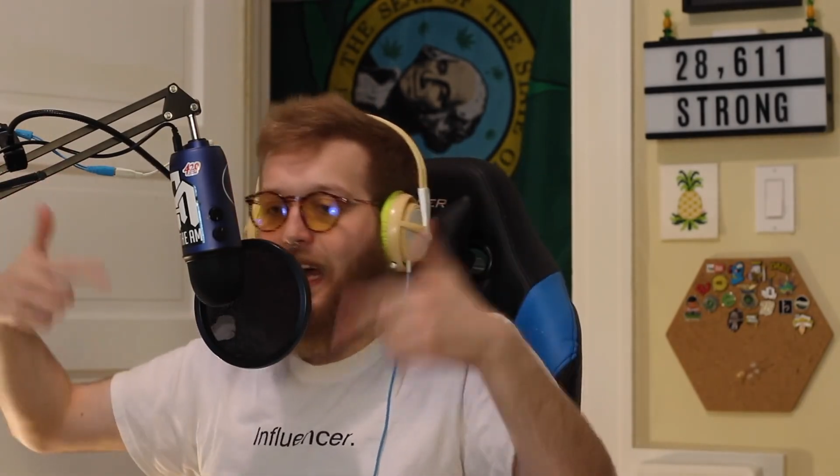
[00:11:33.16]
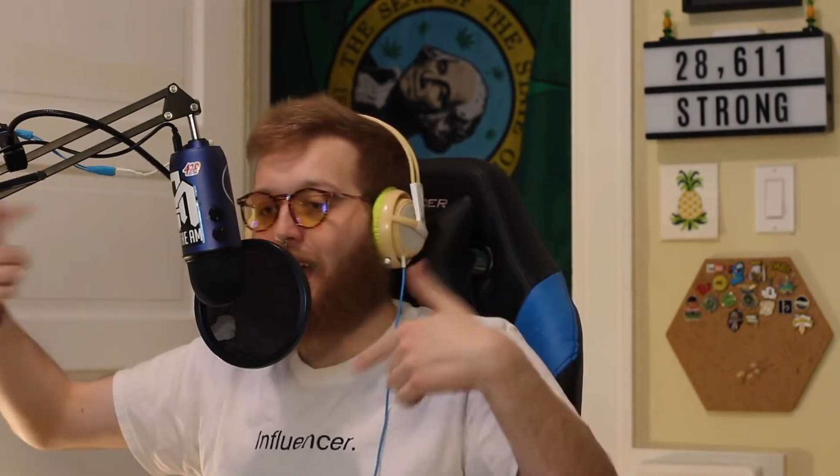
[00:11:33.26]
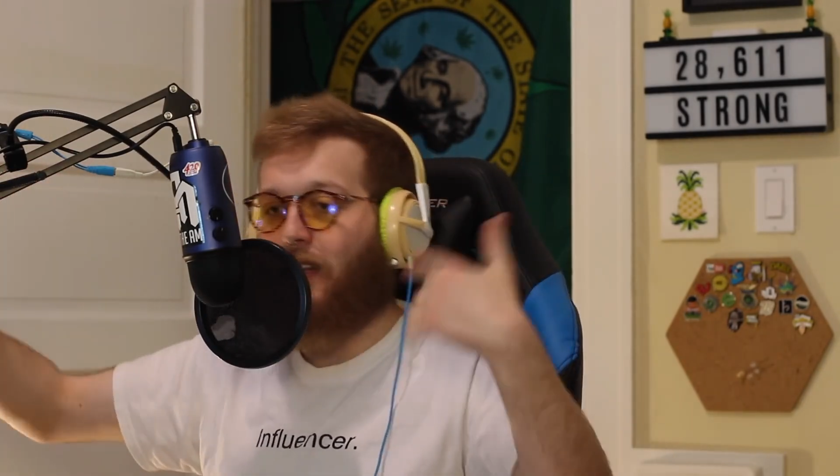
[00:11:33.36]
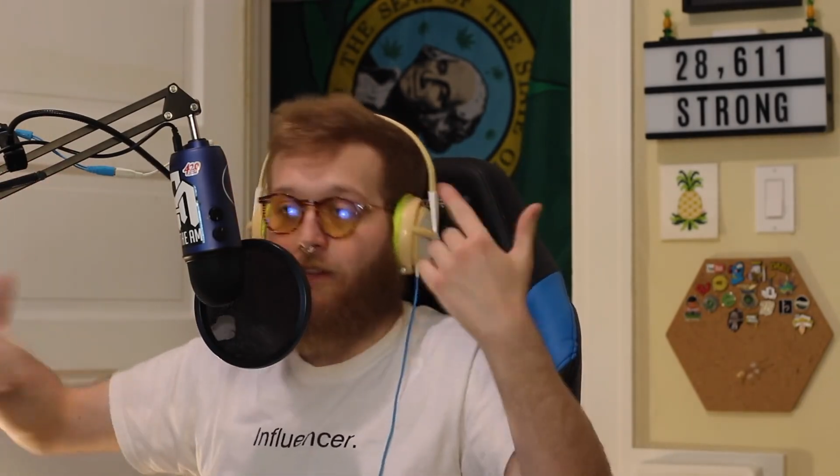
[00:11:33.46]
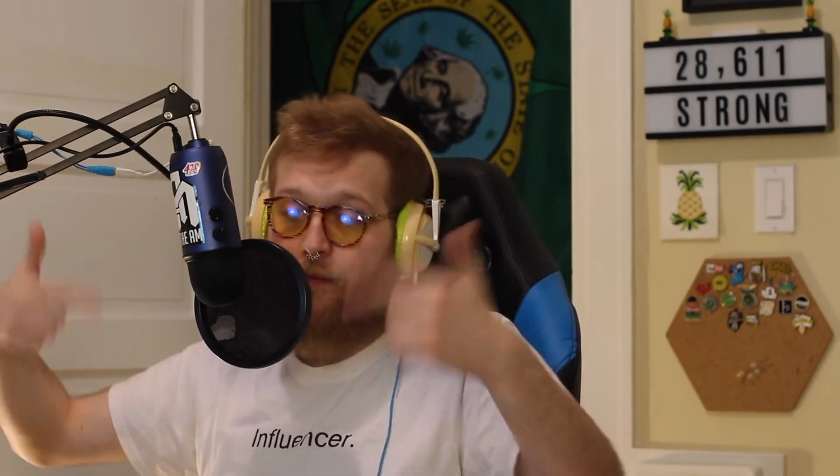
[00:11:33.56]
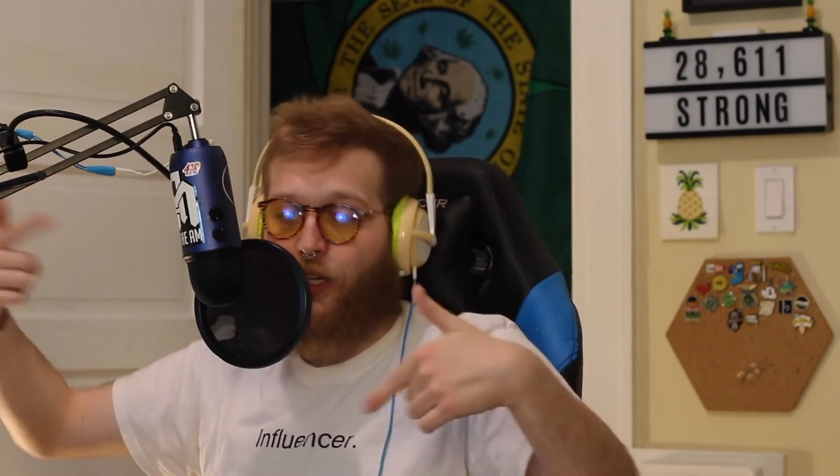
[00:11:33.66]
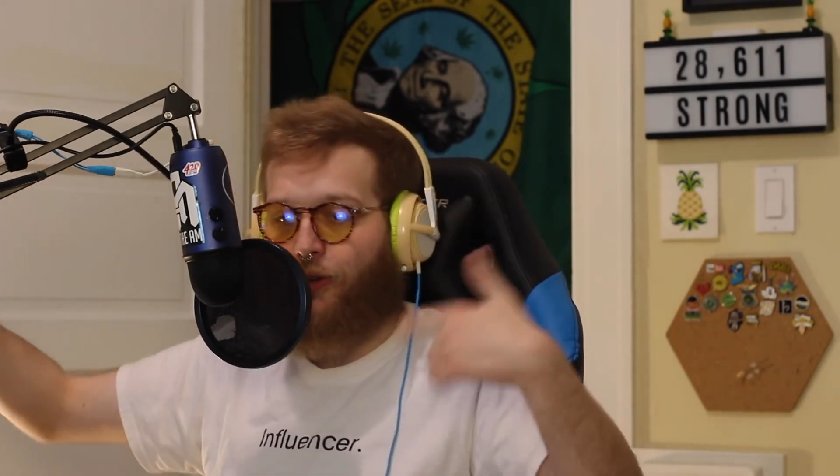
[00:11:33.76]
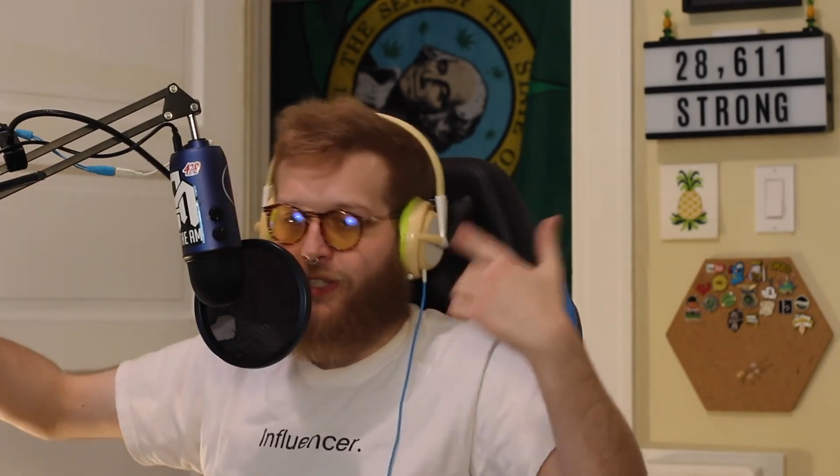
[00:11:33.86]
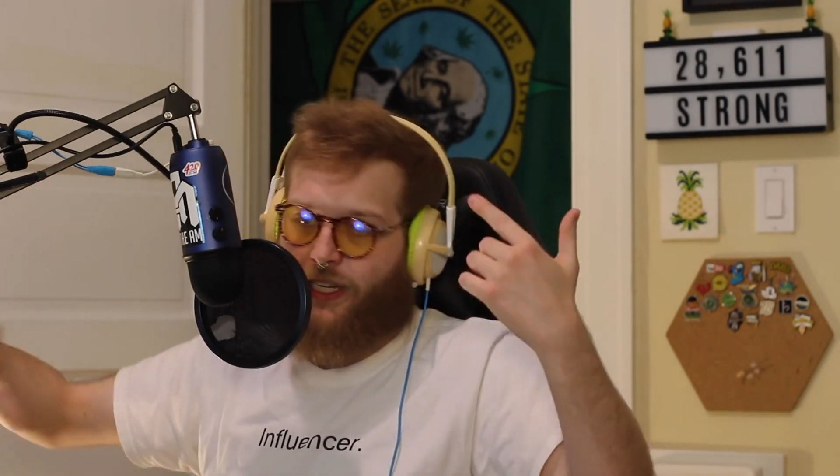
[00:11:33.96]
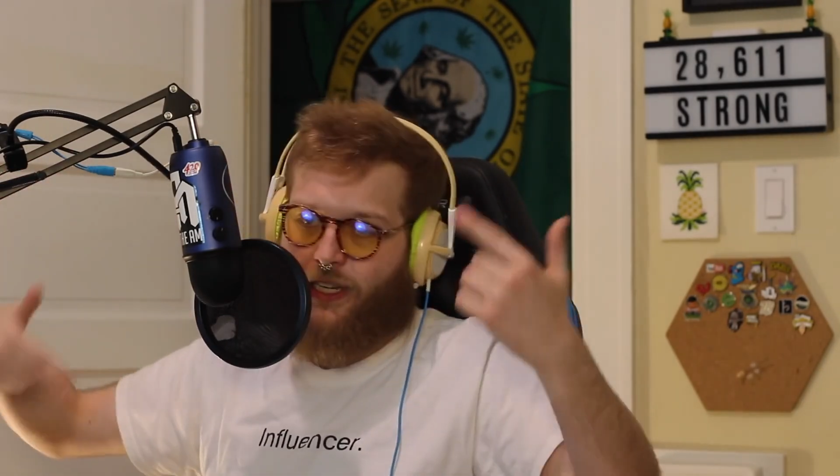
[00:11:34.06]
cycle of
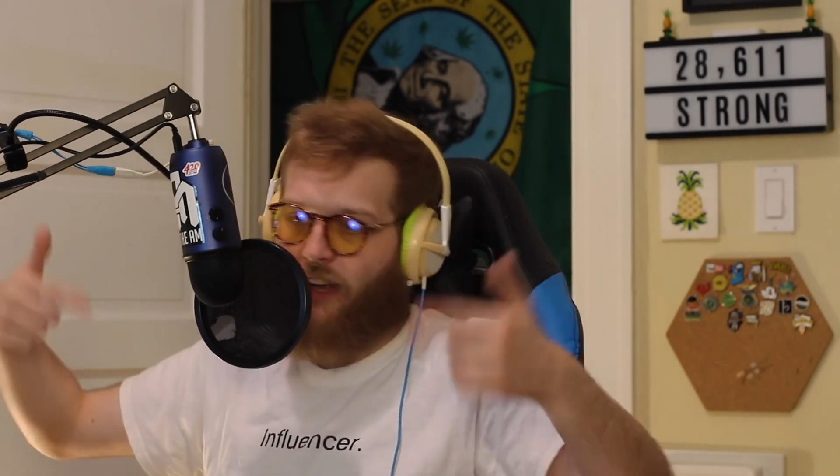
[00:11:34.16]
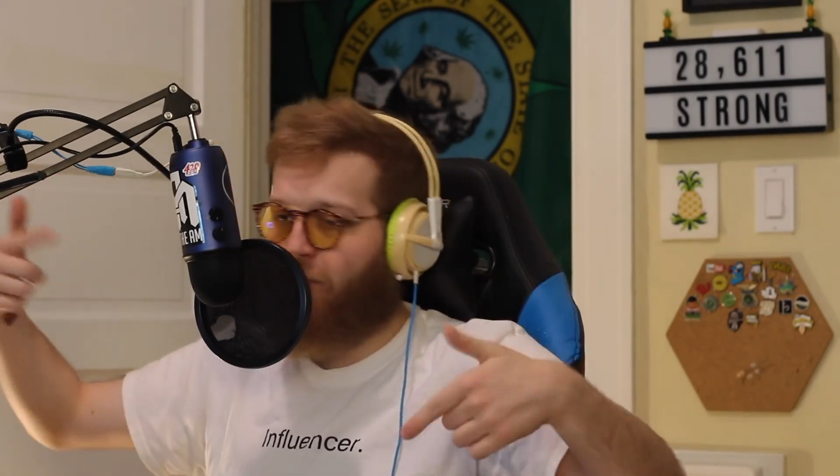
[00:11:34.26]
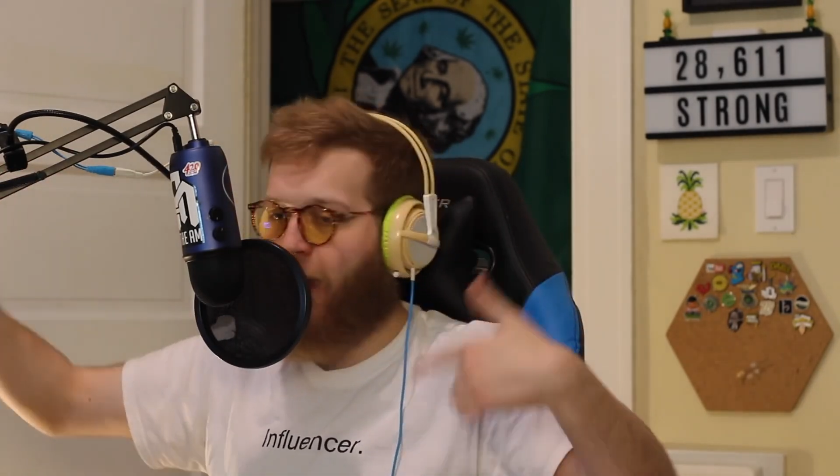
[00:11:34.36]
abuse and of